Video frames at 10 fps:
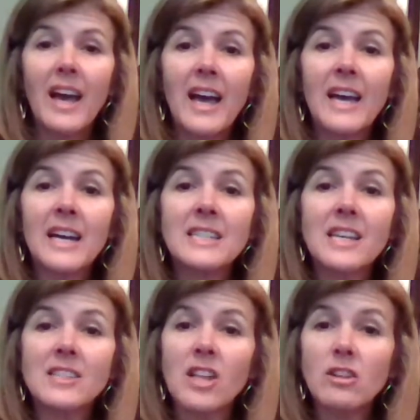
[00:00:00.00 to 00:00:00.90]
And
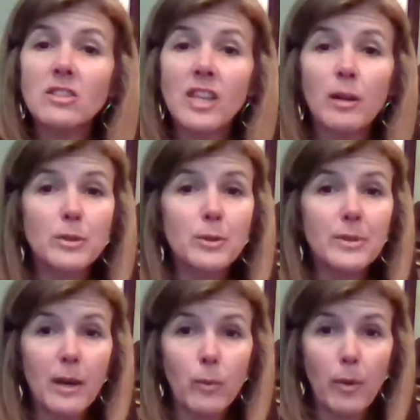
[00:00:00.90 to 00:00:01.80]
as long as they were doing
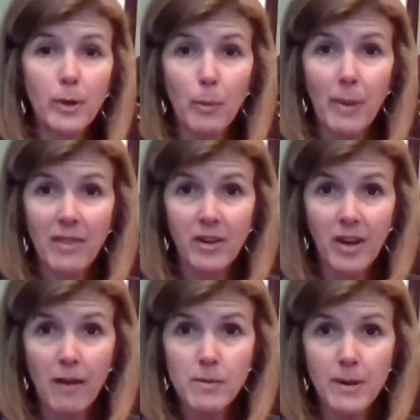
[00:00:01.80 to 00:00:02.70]
that, we would obey the
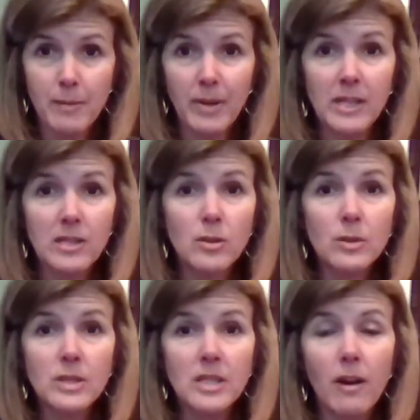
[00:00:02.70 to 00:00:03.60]
government. But as soon
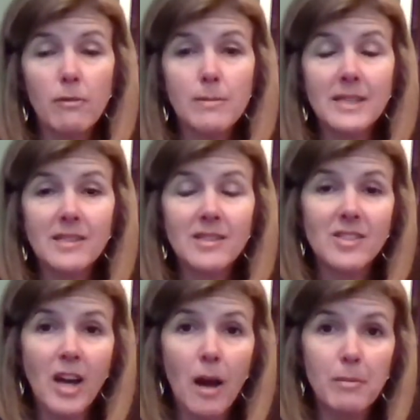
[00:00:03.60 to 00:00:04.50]
as the government
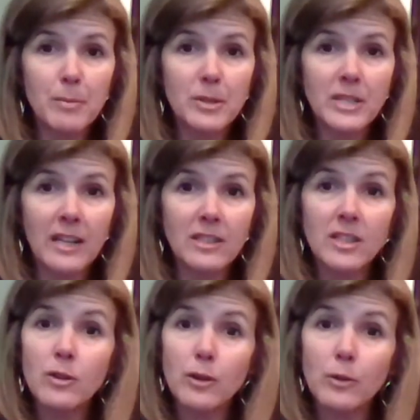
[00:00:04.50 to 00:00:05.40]
stopped
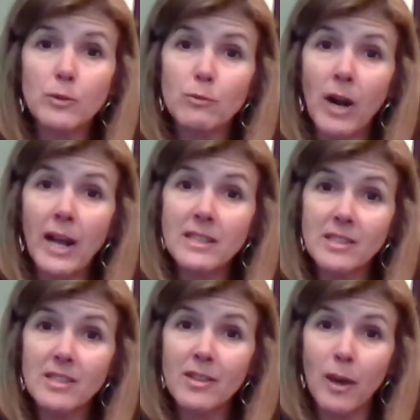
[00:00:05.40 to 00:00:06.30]
protecting those
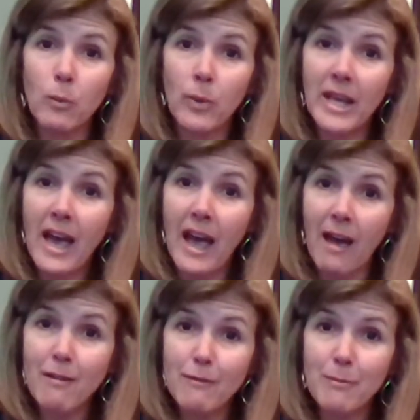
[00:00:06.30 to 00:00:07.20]
rights that we
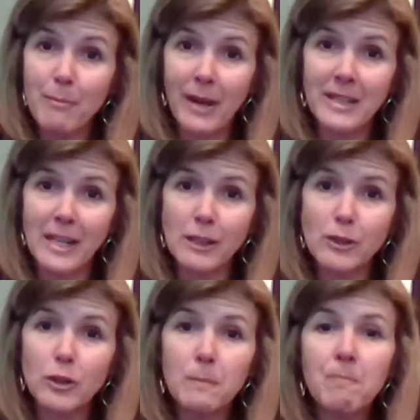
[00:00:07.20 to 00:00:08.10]
have by
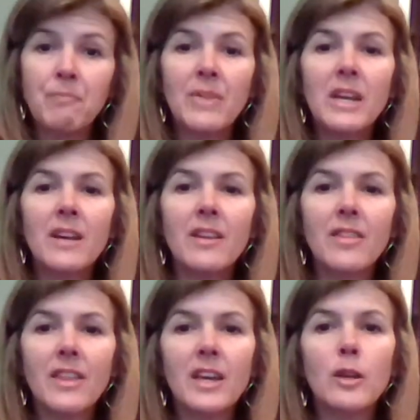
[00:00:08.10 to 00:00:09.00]
nature,
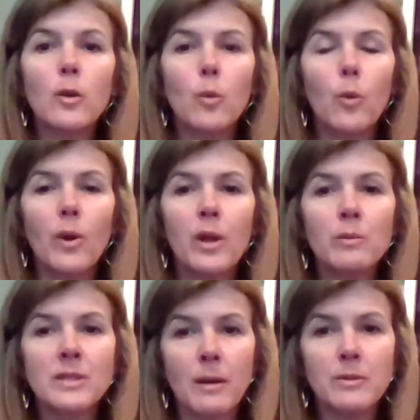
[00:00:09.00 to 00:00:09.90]
then it
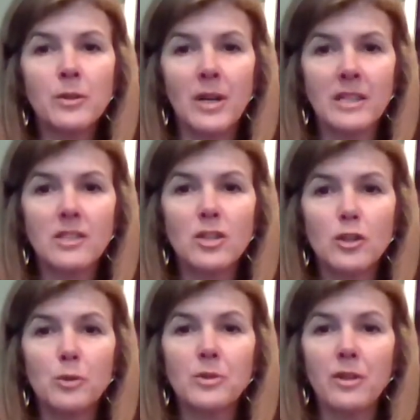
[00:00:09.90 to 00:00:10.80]
was up to us to
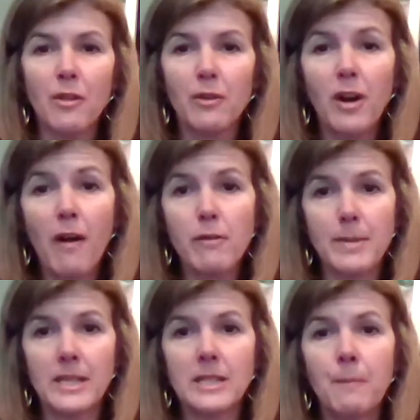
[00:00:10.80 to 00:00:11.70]
choose another
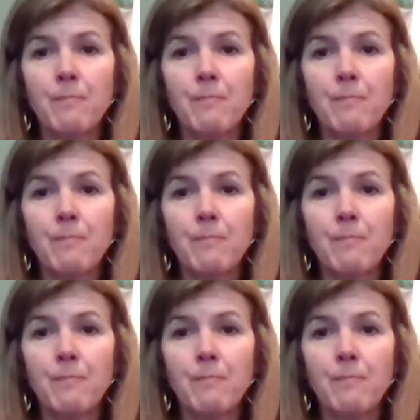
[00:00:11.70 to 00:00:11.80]
government.